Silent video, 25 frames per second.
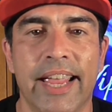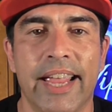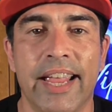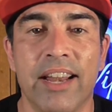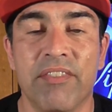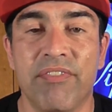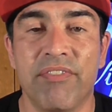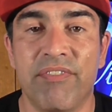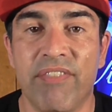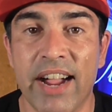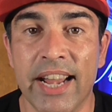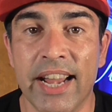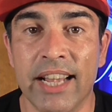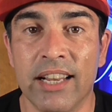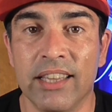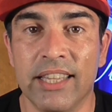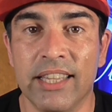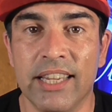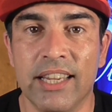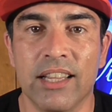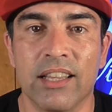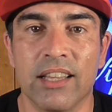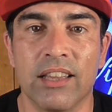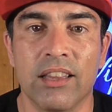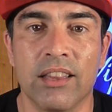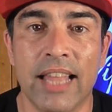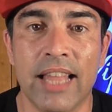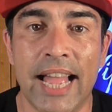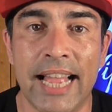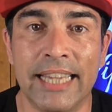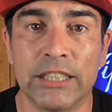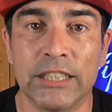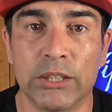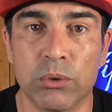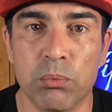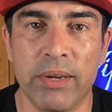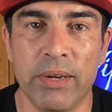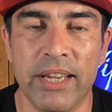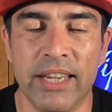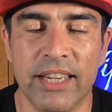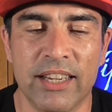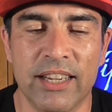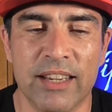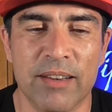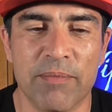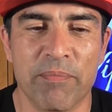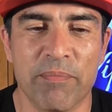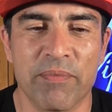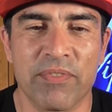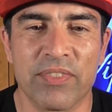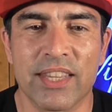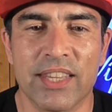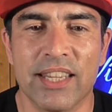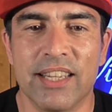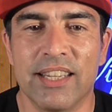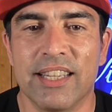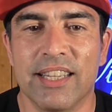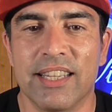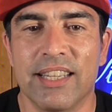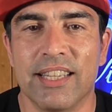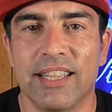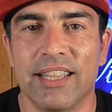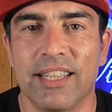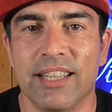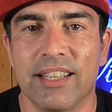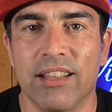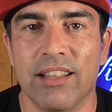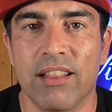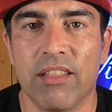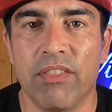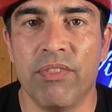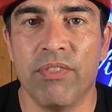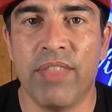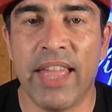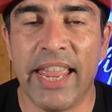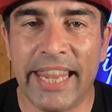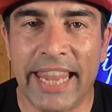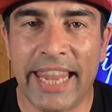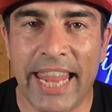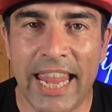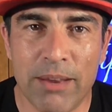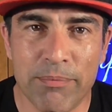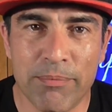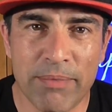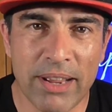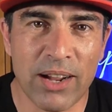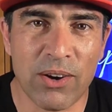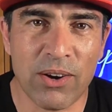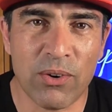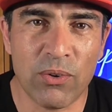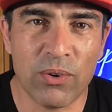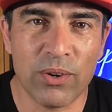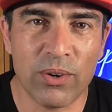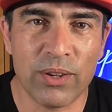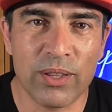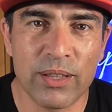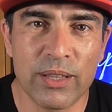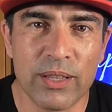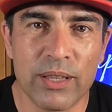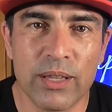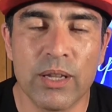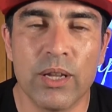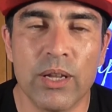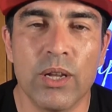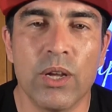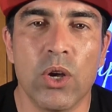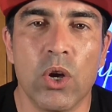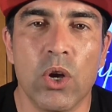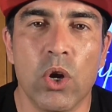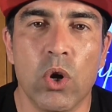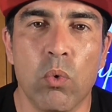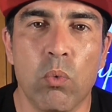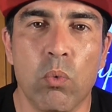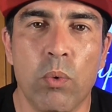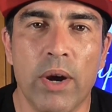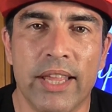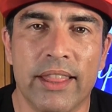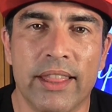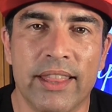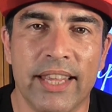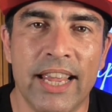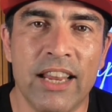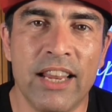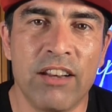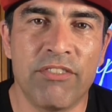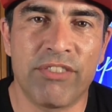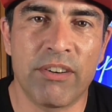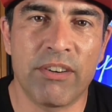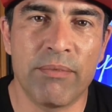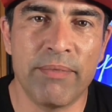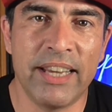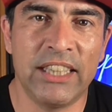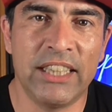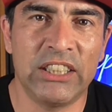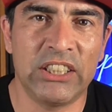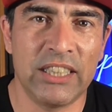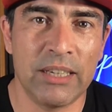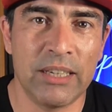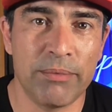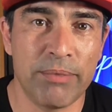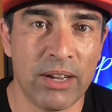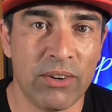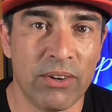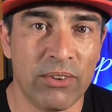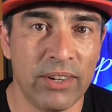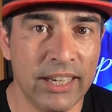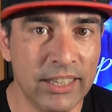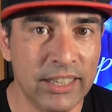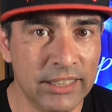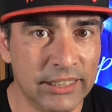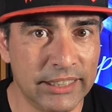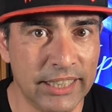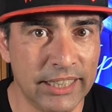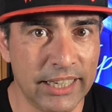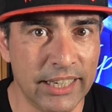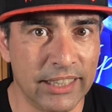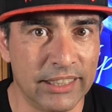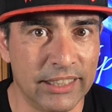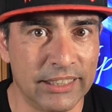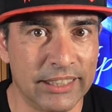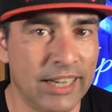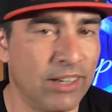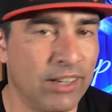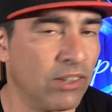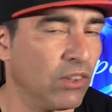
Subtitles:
And finally, last week, they came out with information about e-cigs.